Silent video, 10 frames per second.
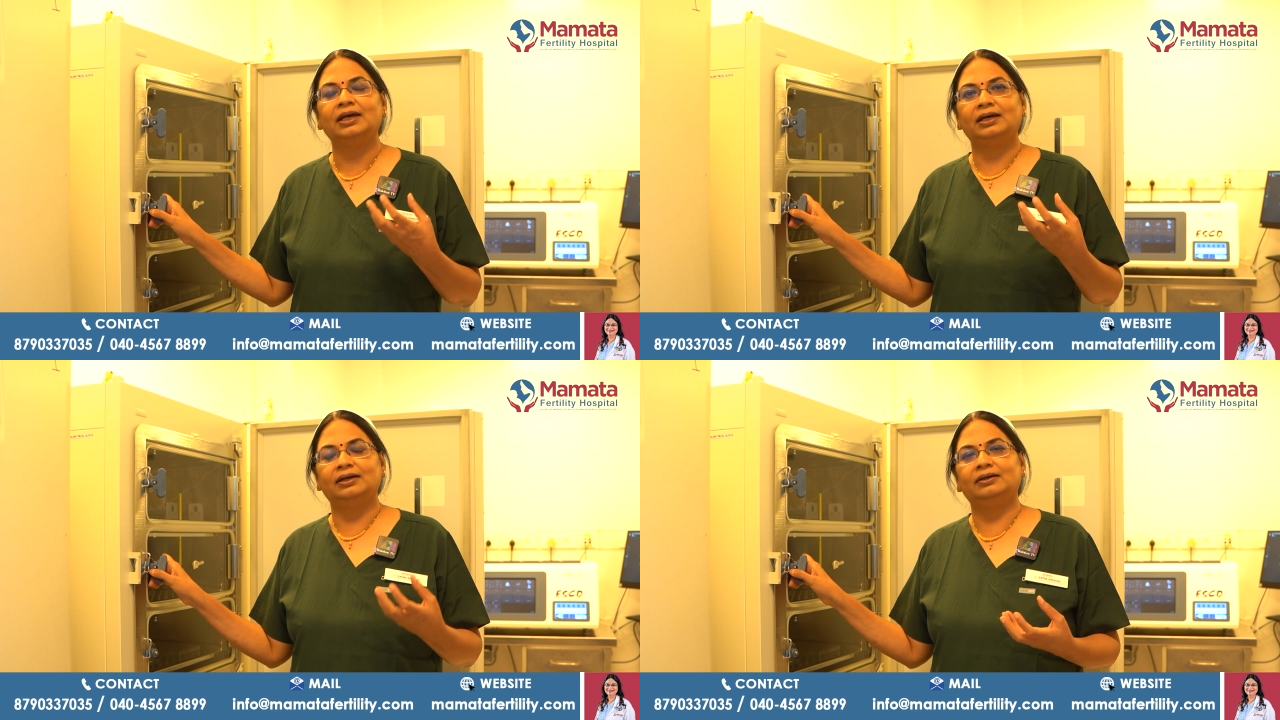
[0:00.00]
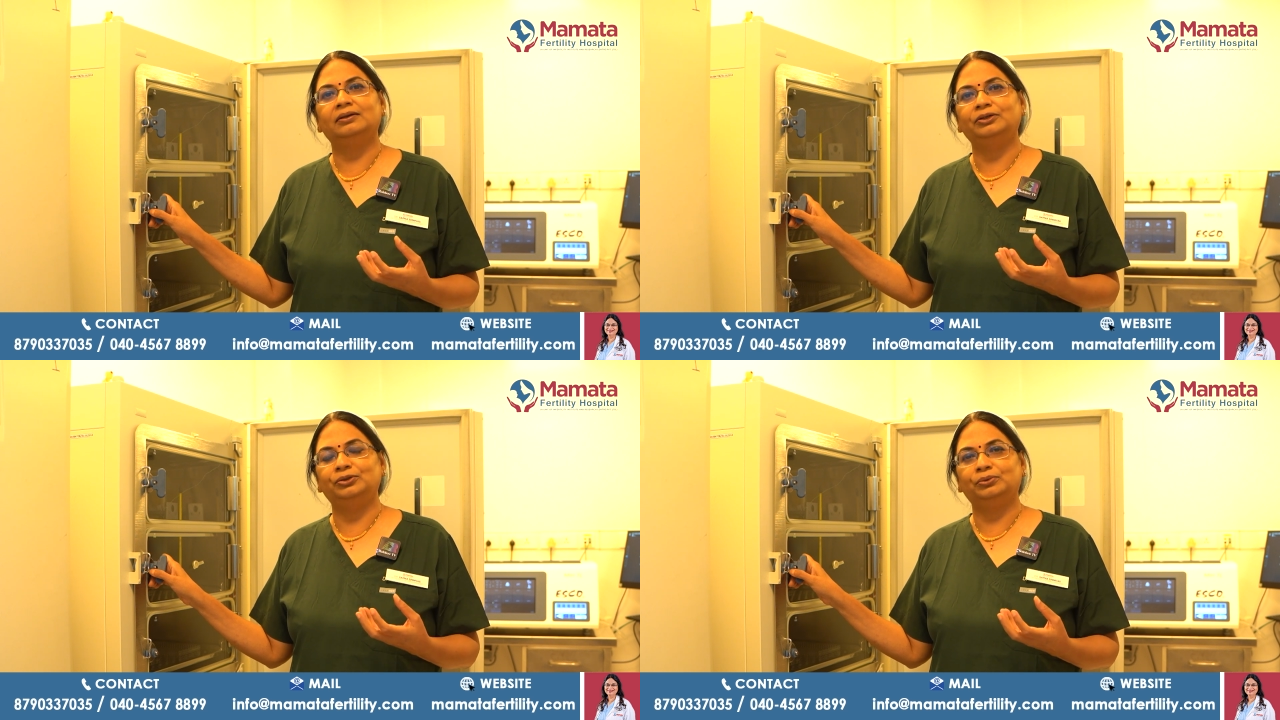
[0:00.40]
uh,
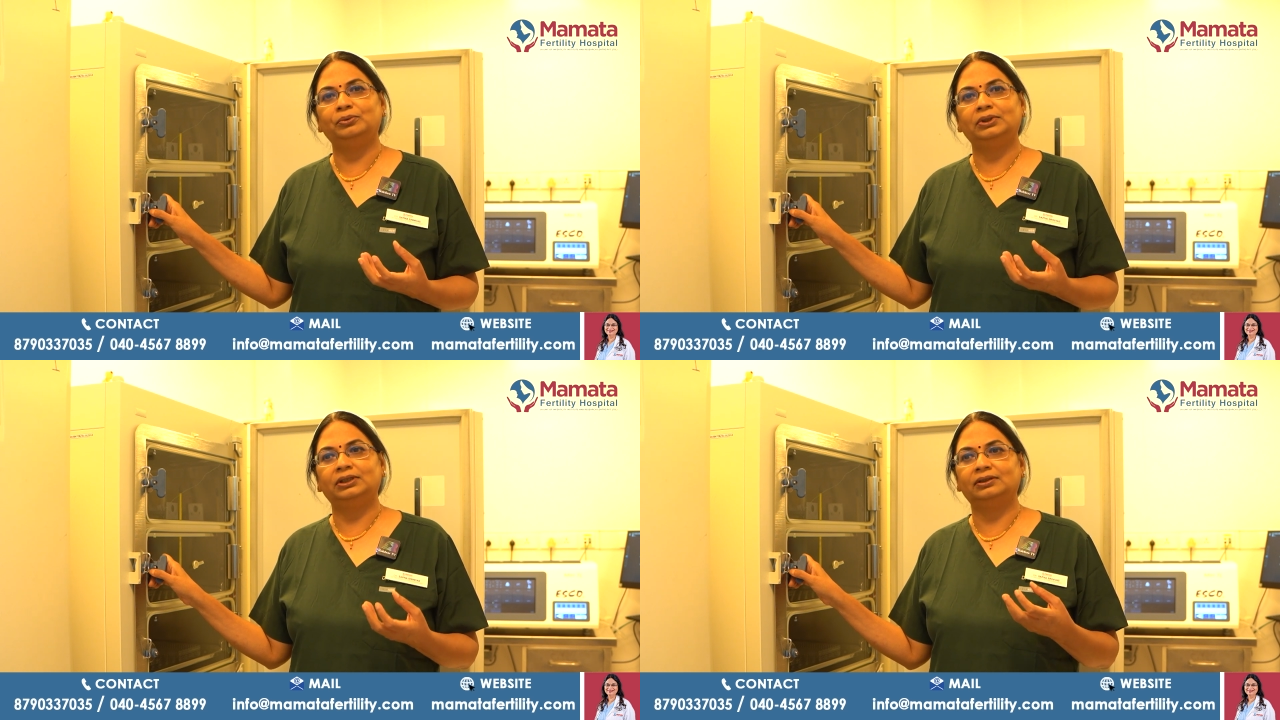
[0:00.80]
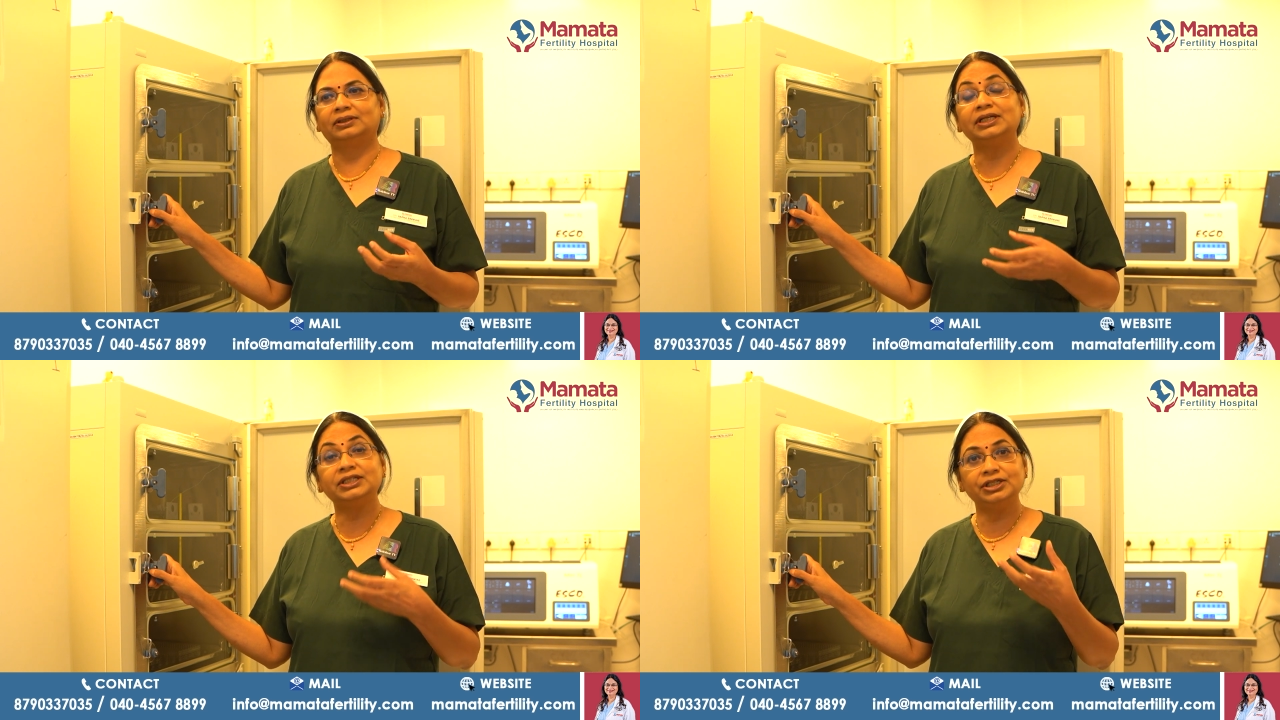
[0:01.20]
you know, uh,
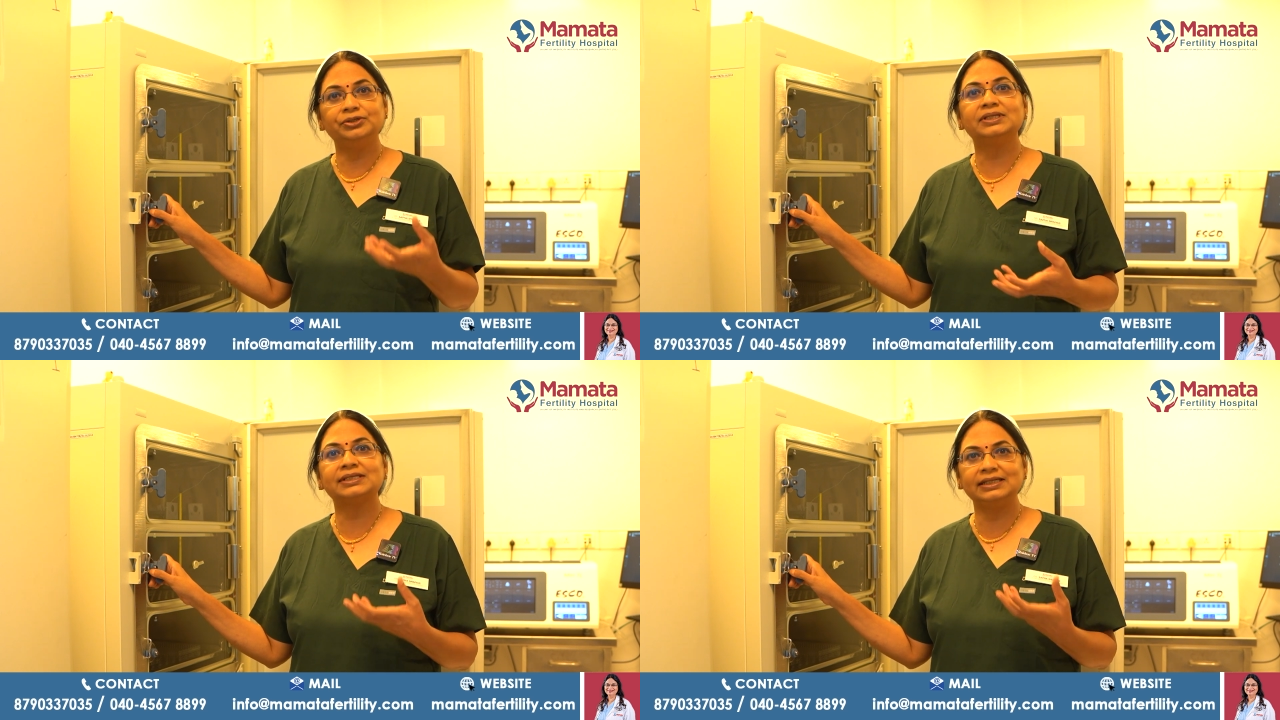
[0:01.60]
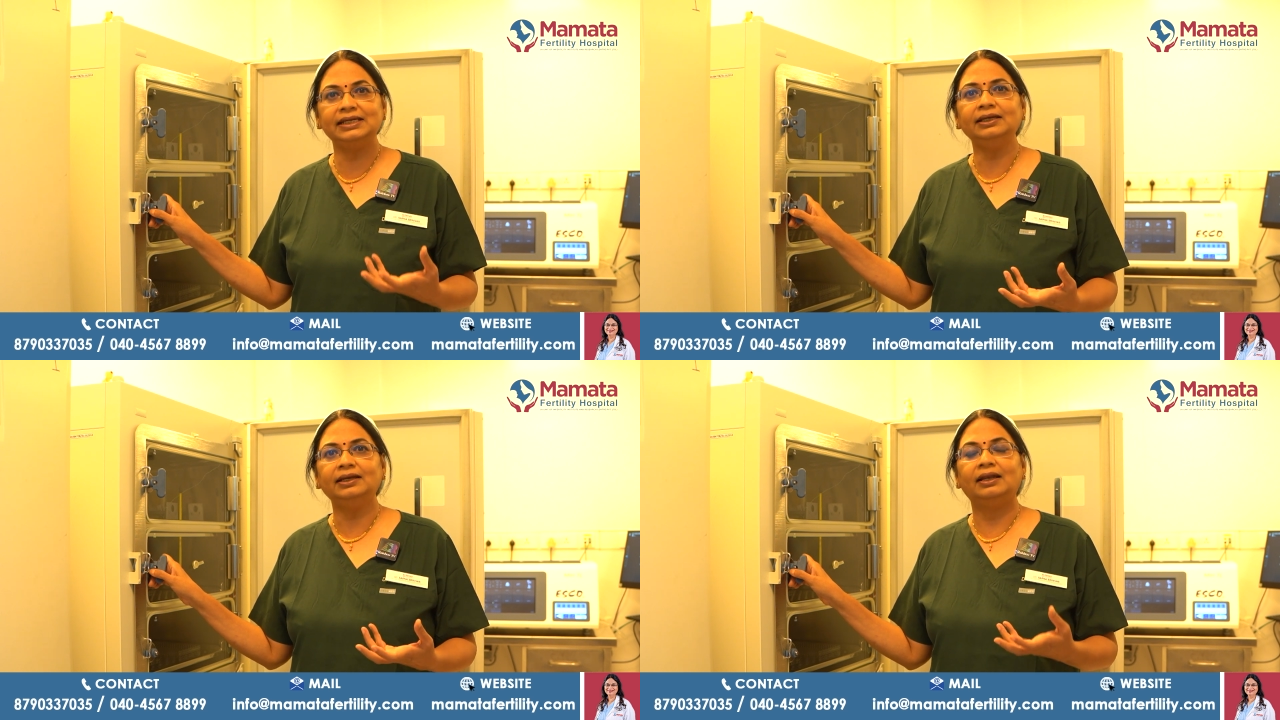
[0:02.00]

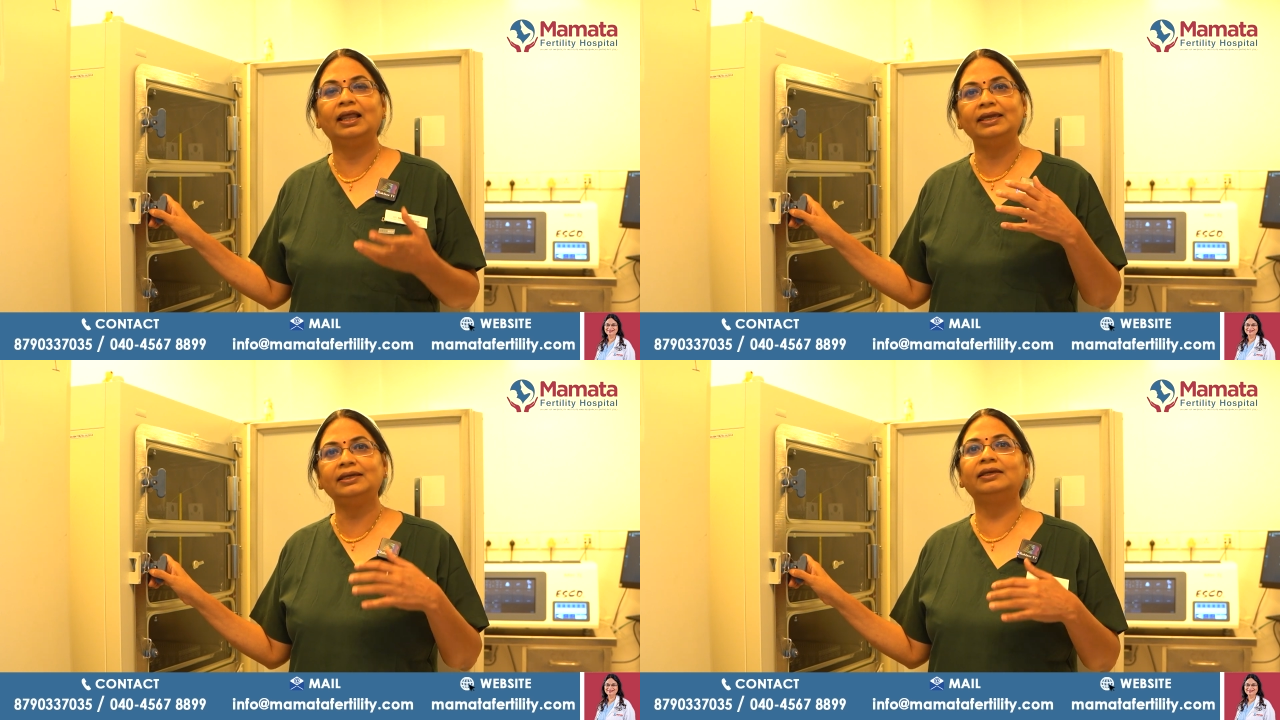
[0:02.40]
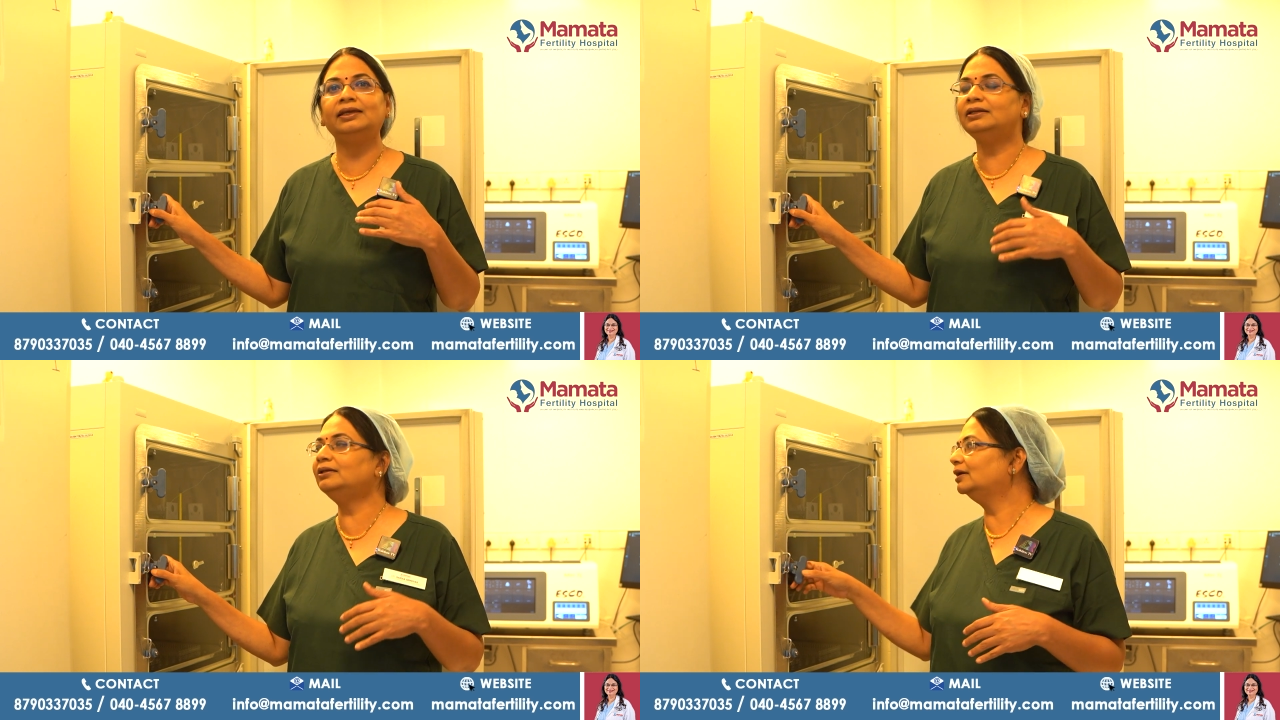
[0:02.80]
continuously like
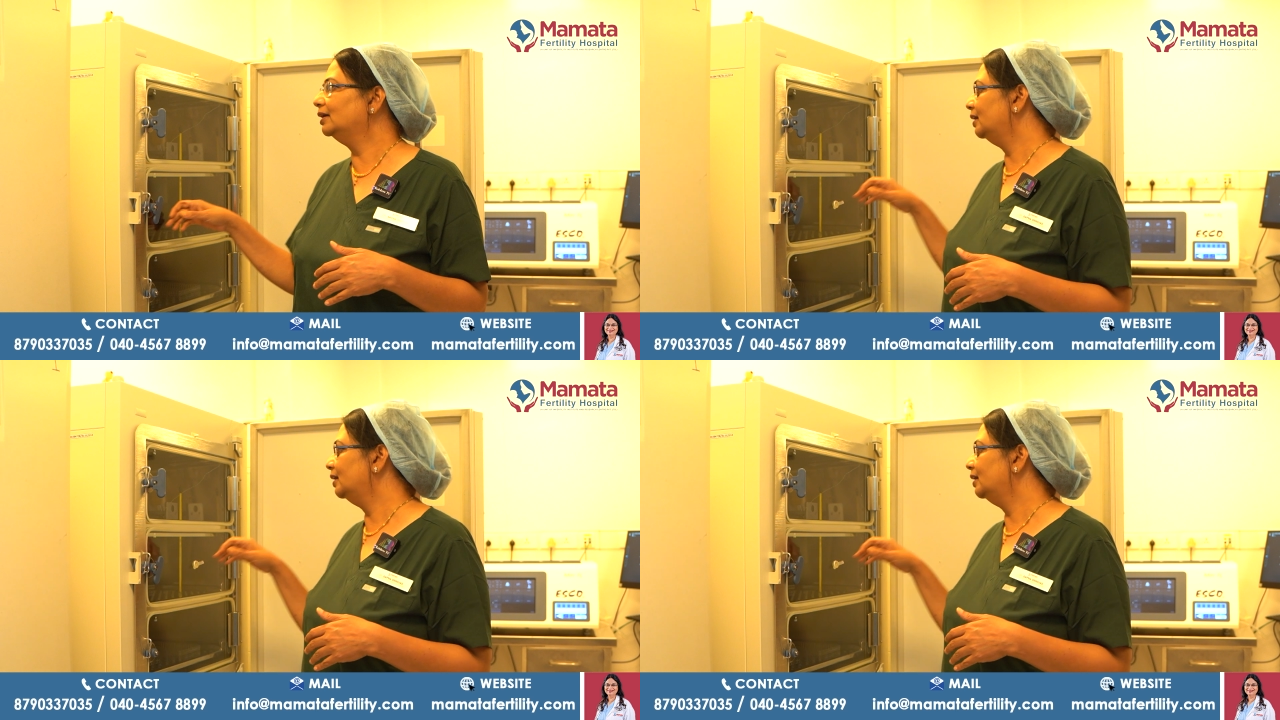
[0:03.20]
in